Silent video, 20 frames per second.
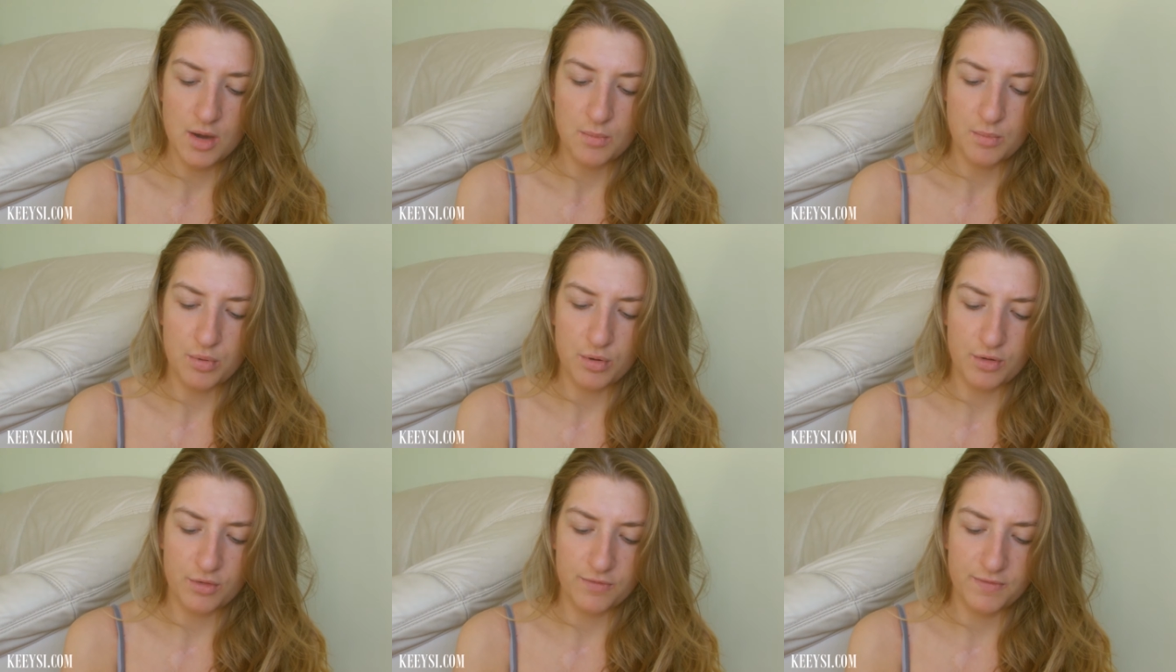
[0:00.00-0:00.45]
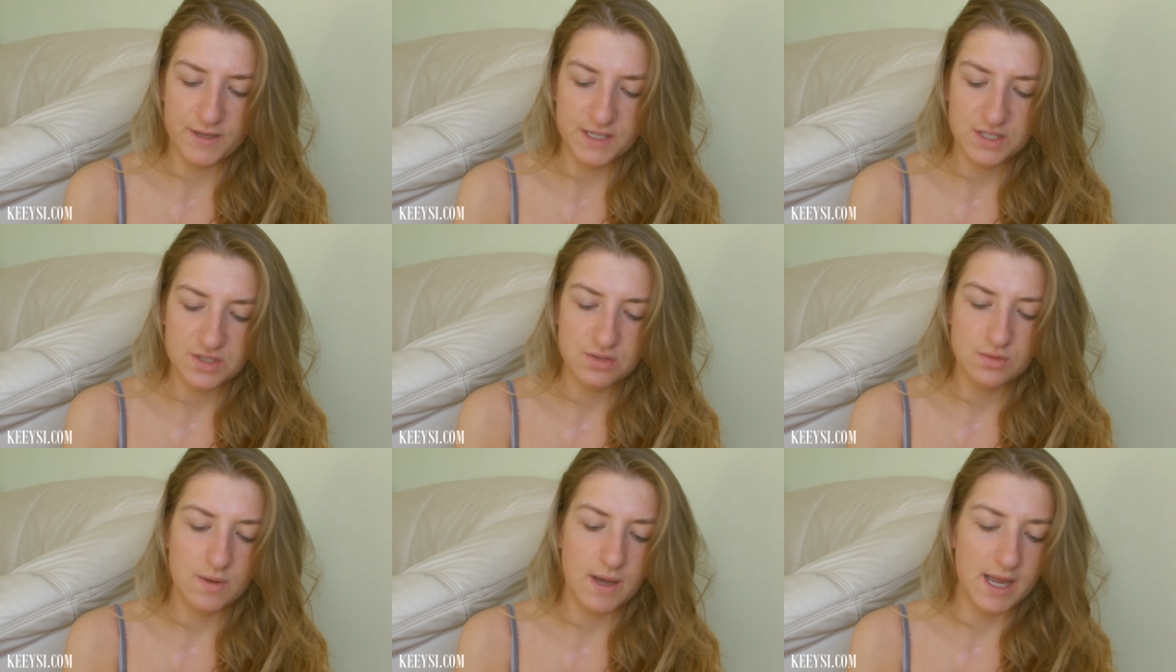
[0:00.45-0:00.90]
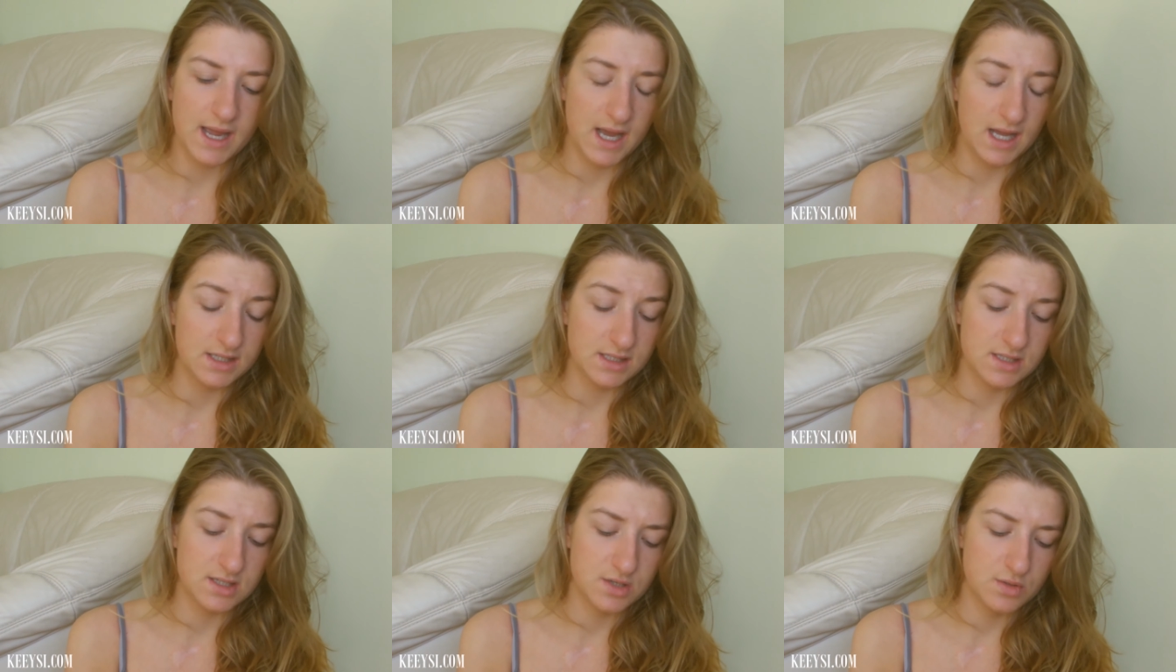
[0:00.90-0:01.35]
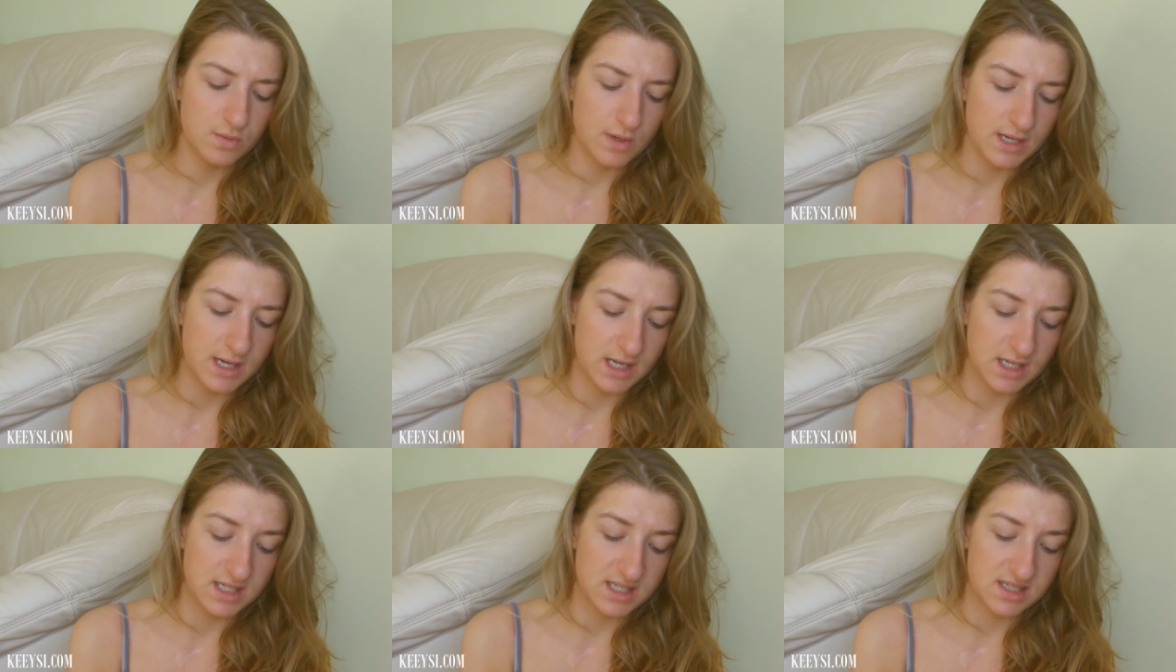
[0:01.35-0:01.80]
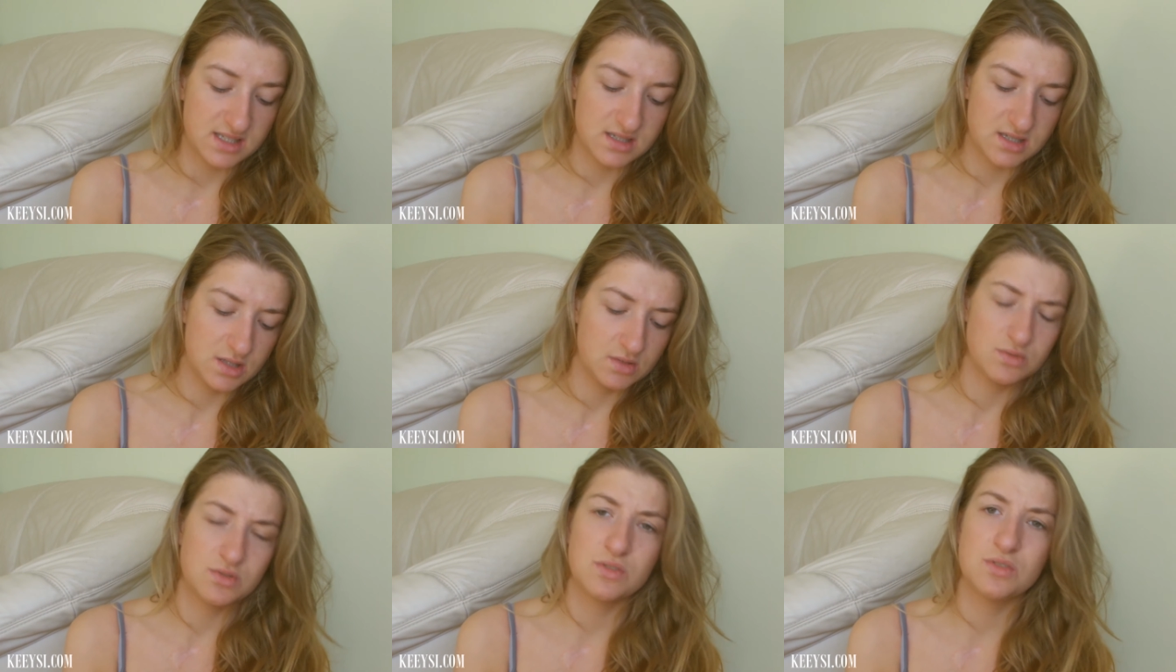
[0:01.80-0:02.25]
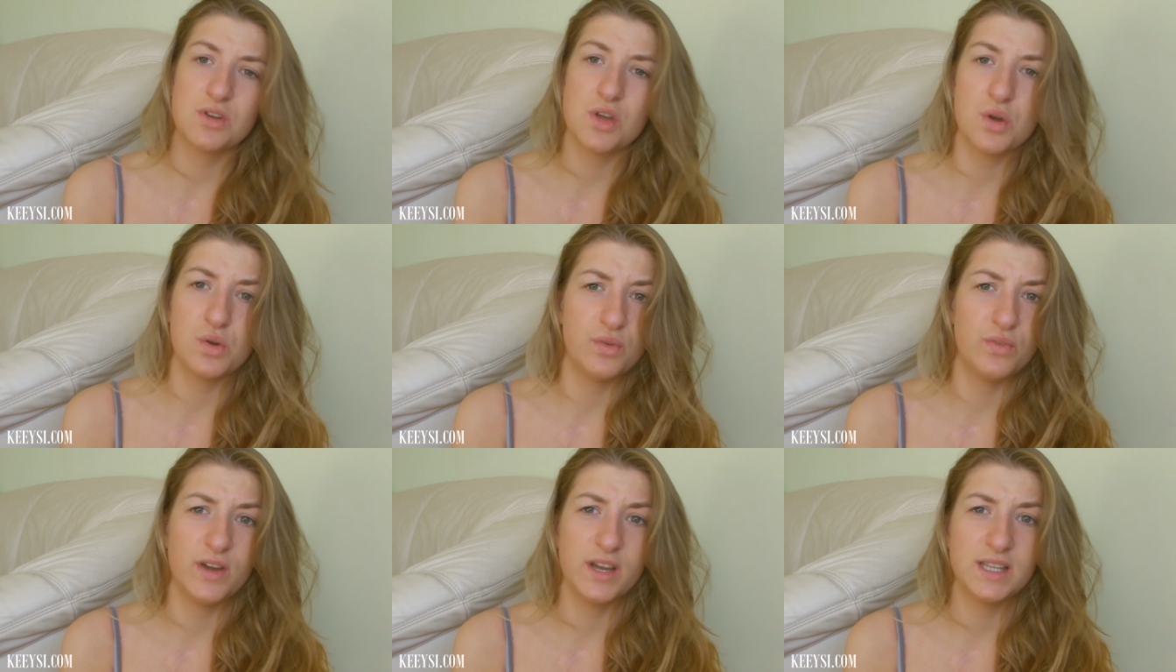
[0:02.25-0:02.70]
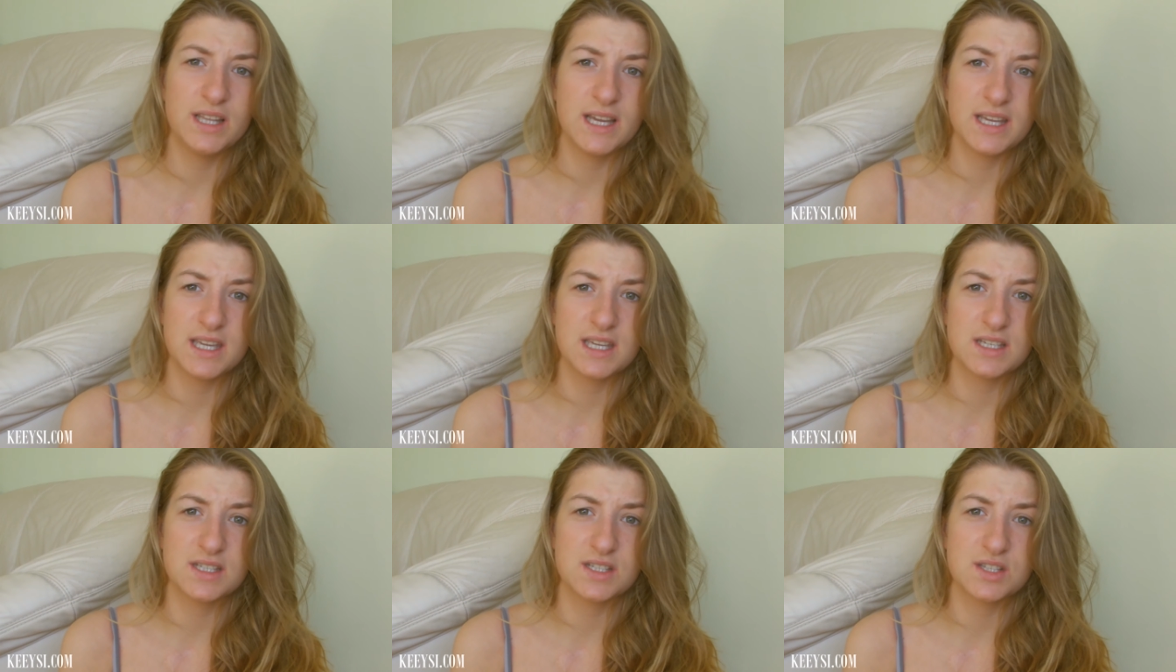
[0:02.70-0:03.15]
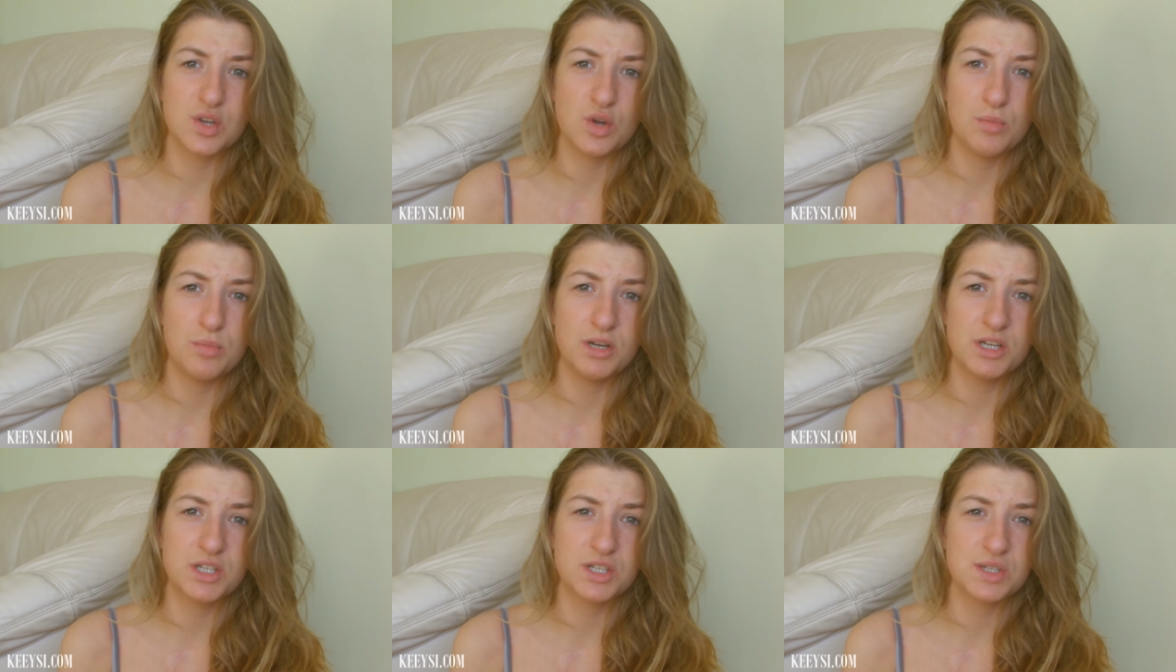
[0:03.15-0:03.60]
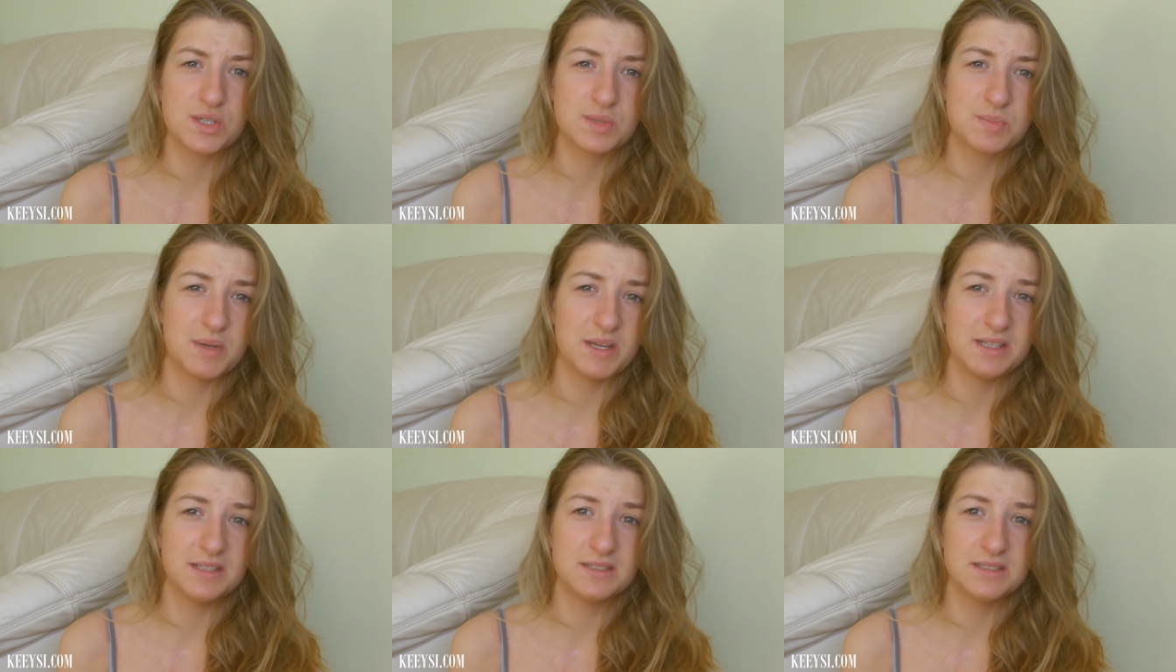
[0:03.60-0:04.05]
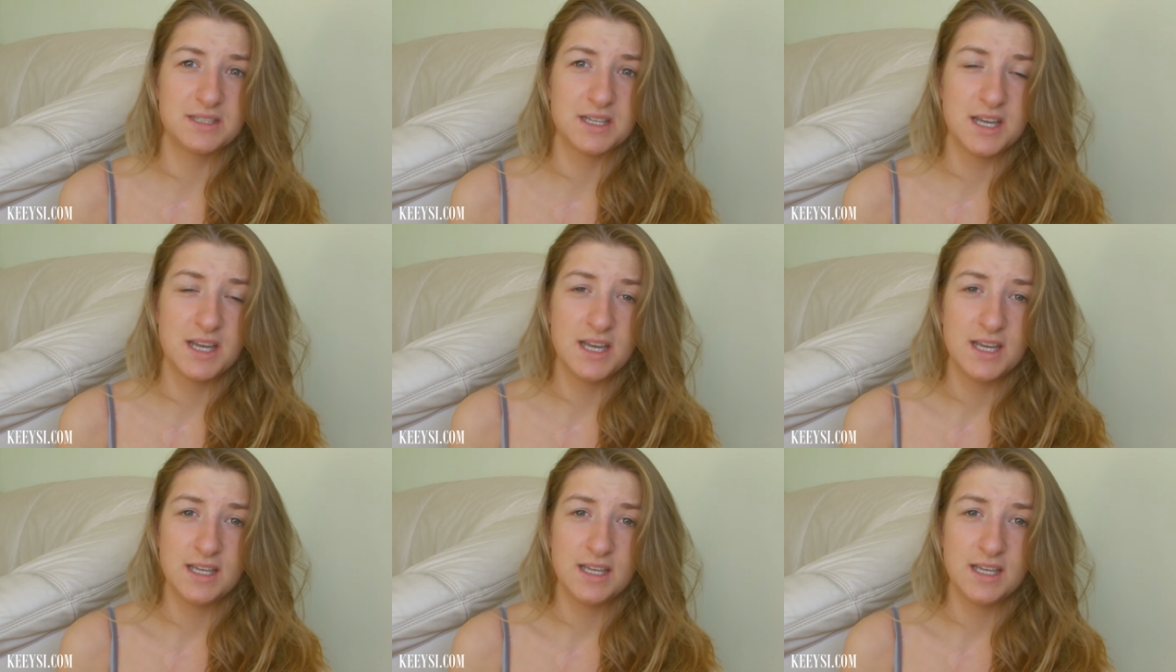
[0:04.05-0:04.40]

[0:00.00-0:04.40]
Professional. I had to, and I still don't know if I like it so much to spend